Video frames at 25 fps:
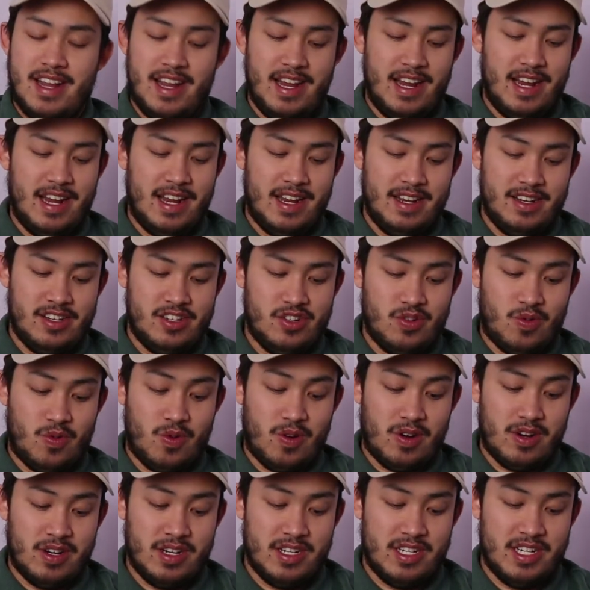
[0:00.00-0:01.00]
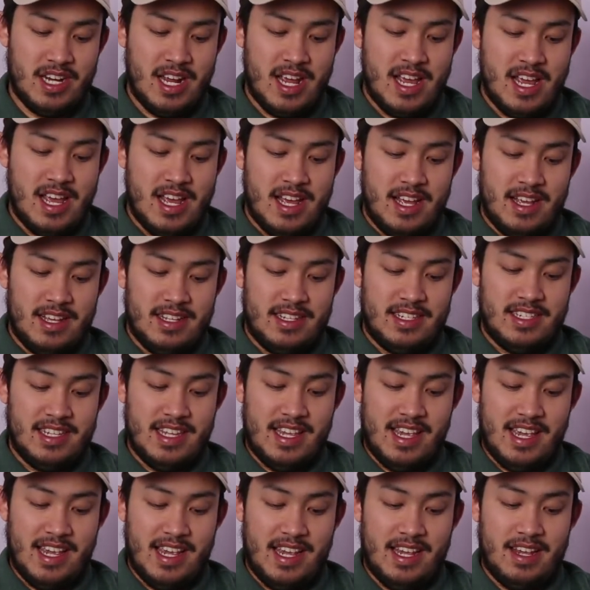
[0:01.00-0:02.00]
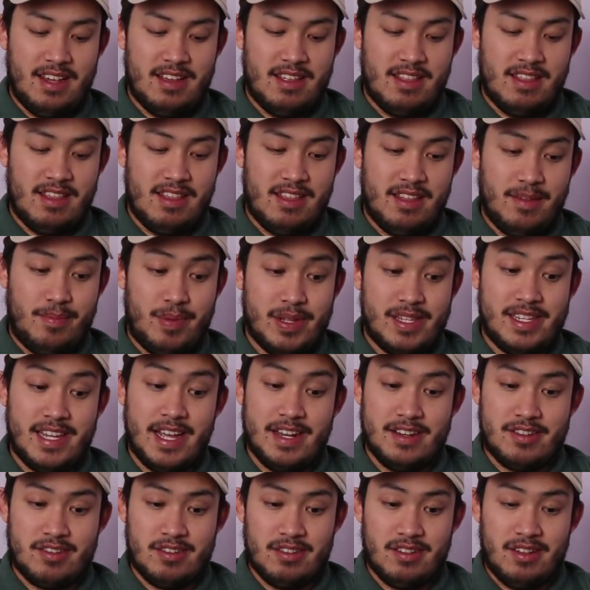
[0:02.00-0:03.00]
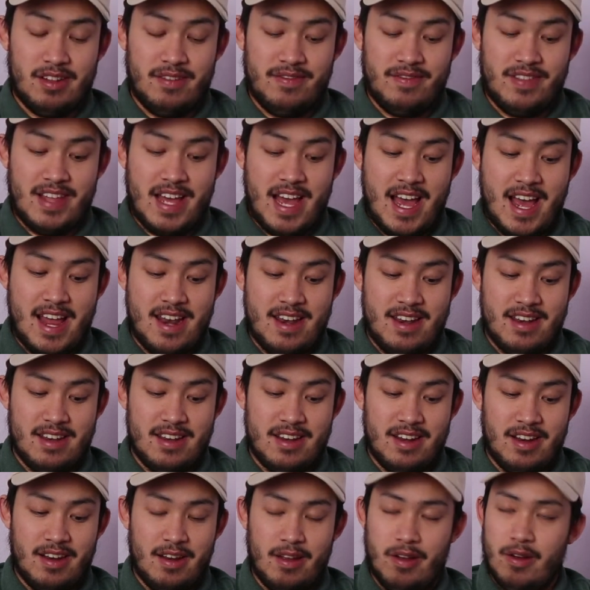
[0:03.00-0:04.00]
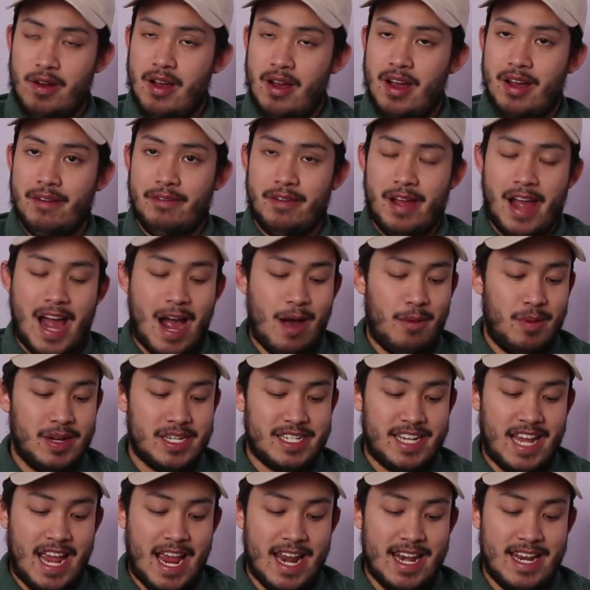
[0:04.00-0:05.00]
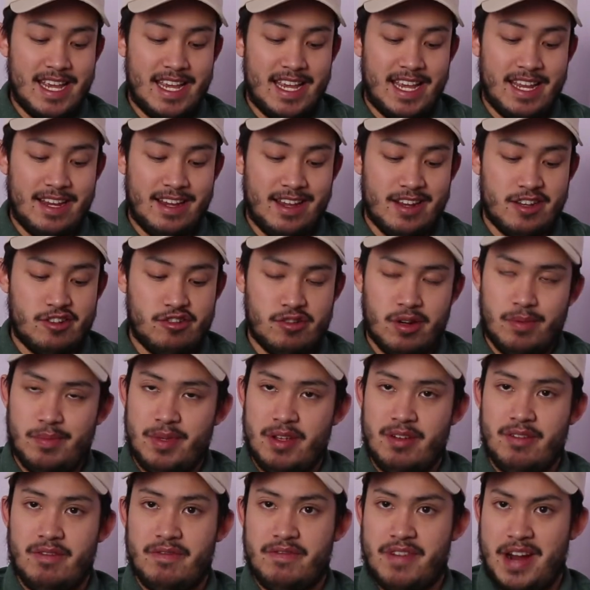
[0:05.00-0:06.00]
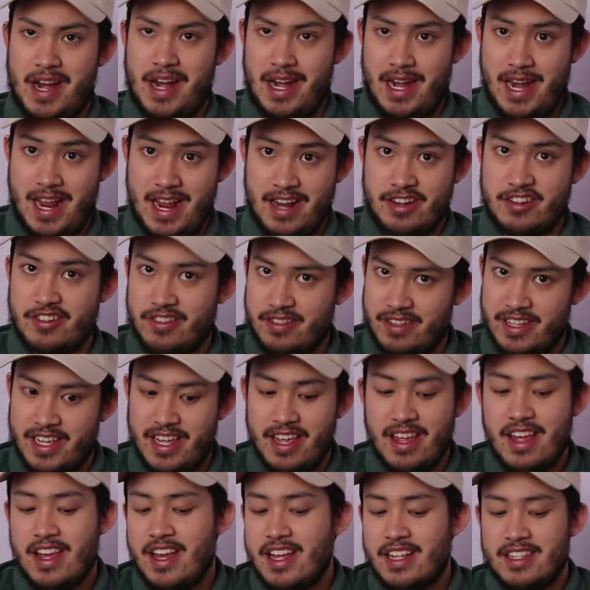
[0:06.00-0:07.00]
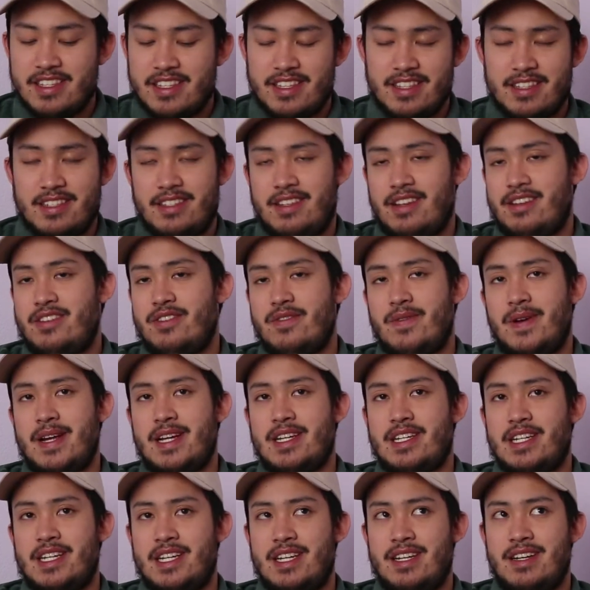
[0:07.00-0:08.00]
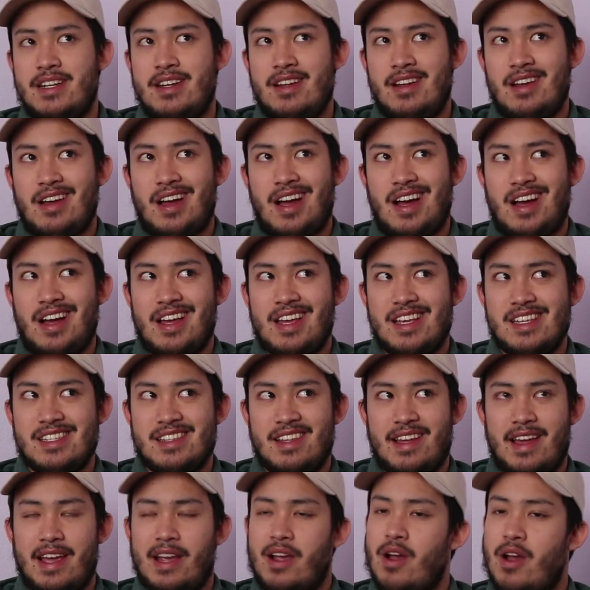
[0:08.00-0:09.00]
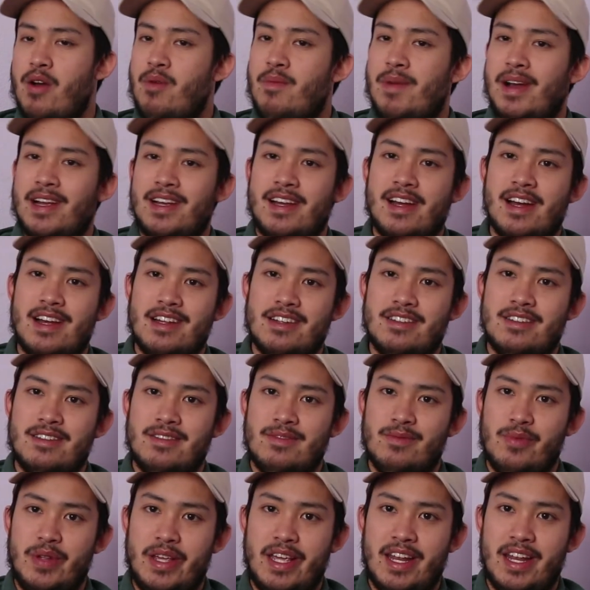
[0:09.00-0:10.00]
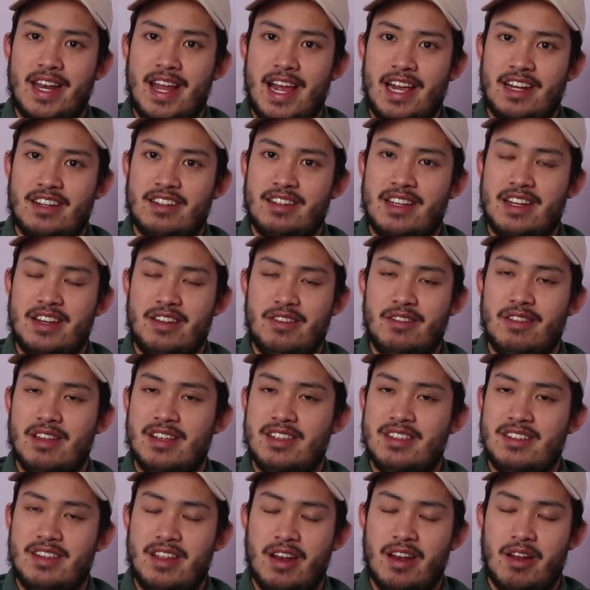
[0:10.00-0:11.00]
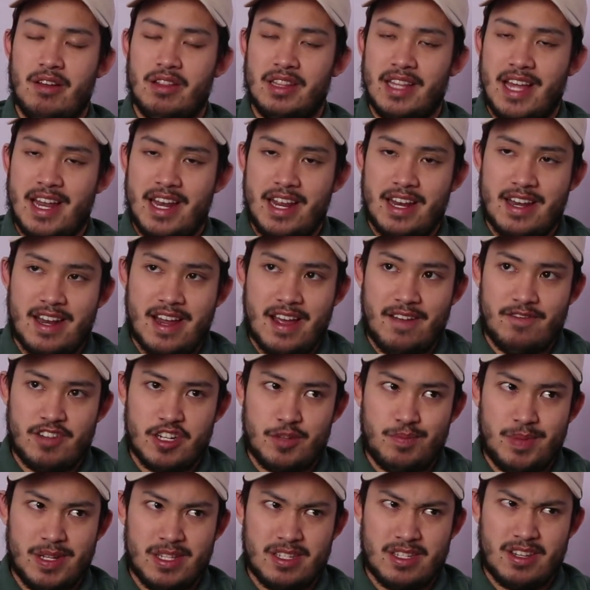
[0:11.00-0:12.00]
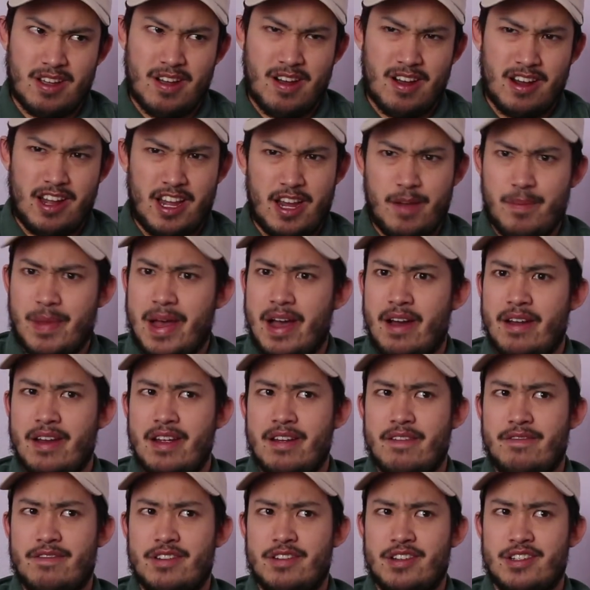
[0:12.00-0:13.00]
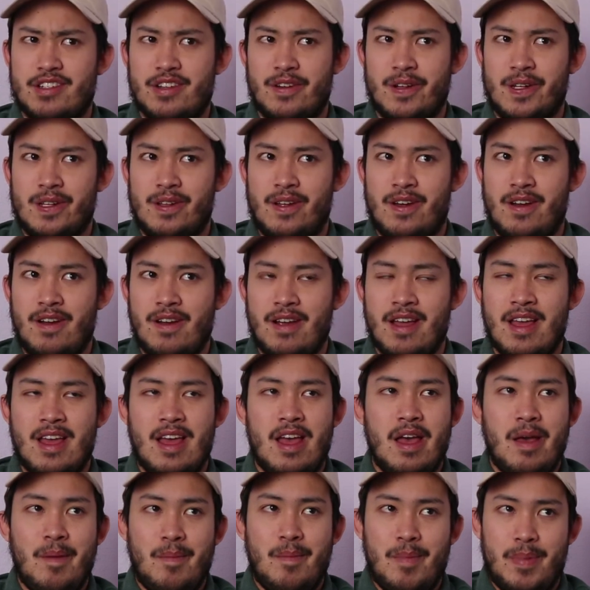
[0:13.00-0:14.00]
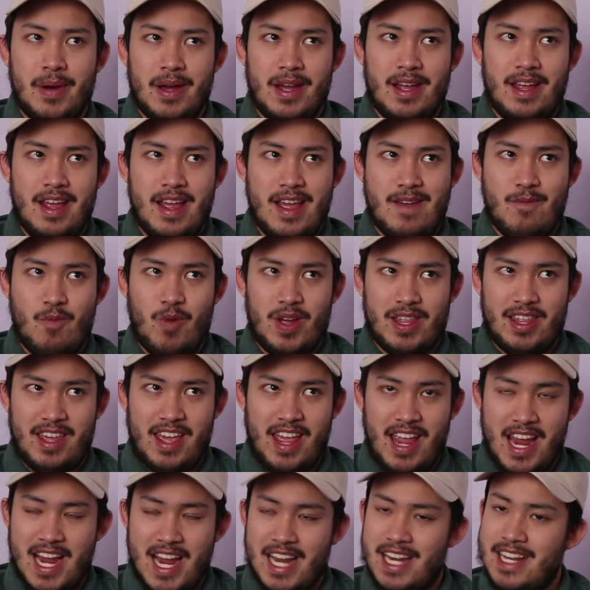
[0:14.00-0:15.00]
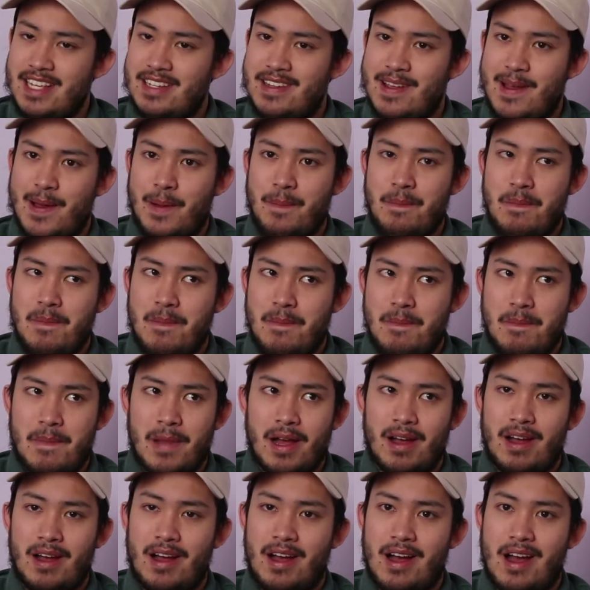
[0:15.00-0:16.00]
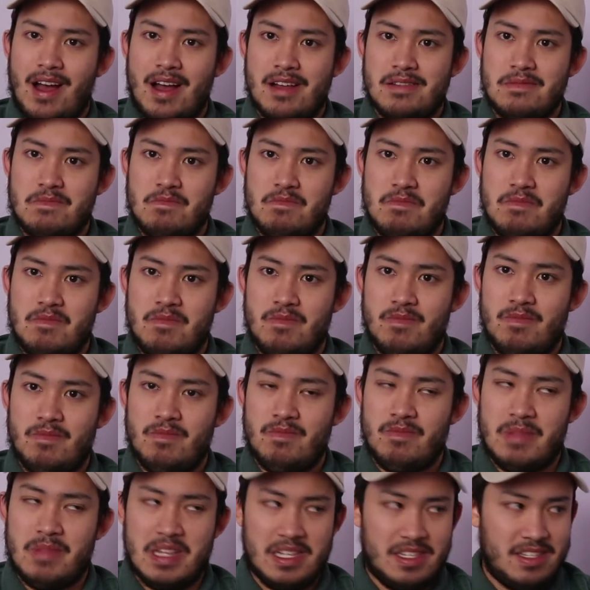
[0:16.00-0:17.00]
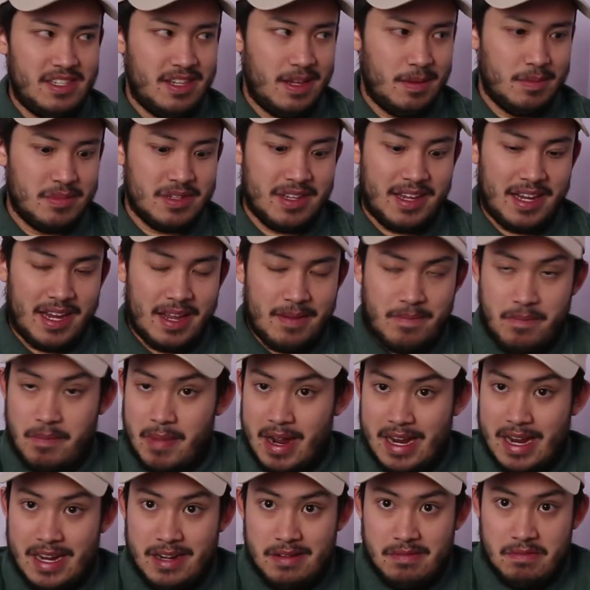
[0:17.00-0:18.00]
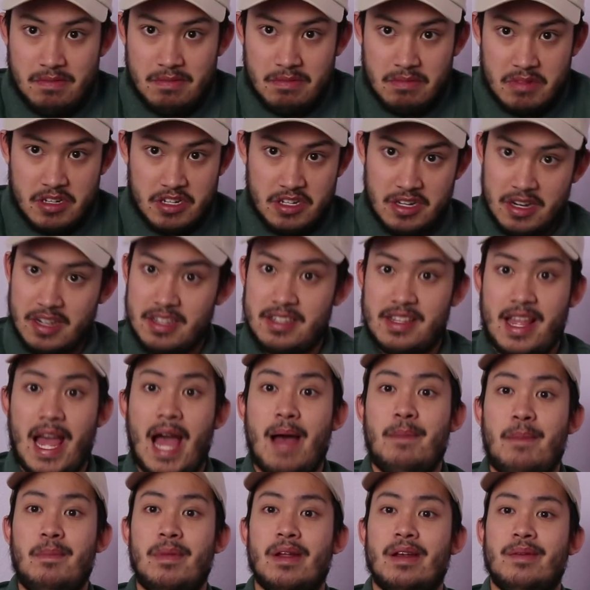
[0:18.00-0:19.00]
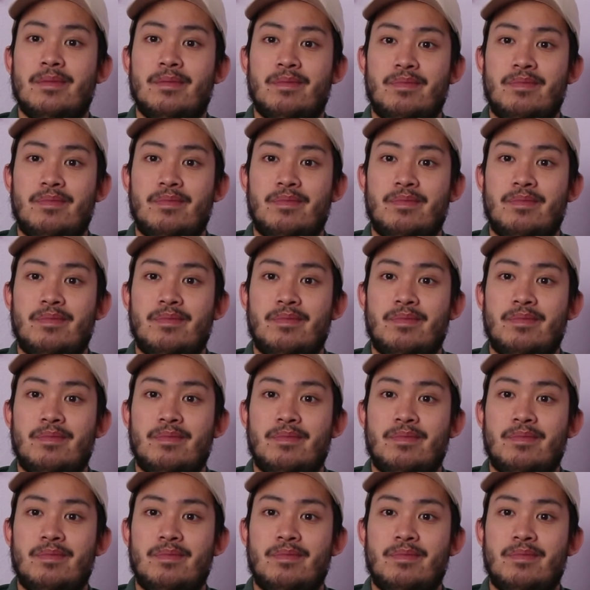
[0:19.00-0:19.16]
And George, seeing the potential of that, of how much Candy can contribute financially to the situation, he's like, oh my gosh, we can actually do this. Lenny and I have just been talking about it for so long, but with Candy's help, it seems like it might just happen.